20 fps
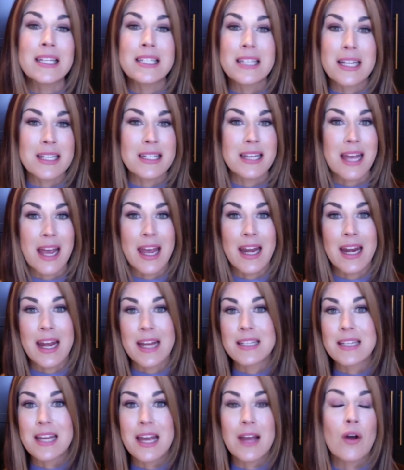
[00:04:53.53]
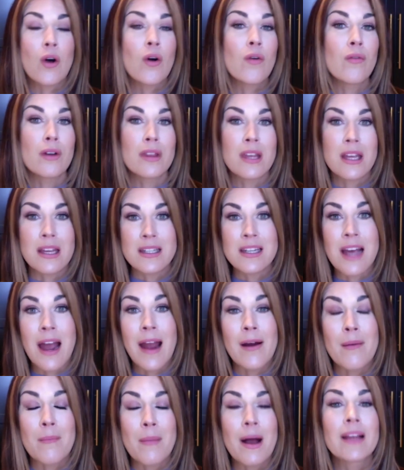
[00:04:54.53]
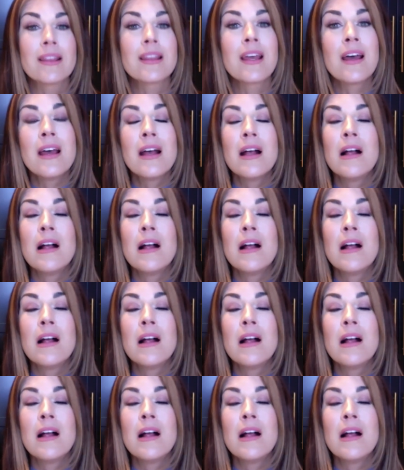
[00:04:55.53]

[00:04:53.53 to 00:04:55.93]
dictate and take over the entire month.